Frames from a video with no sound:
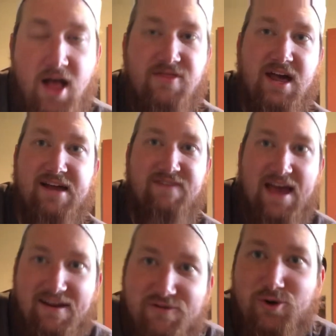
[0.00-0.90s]
that I've
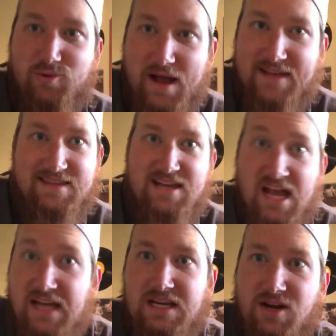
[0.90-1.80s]
ever read than
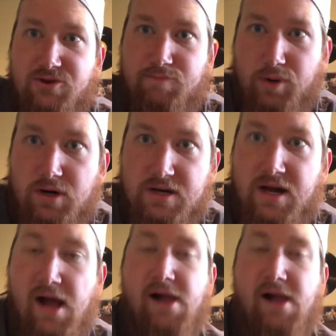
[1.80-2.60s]
any other book.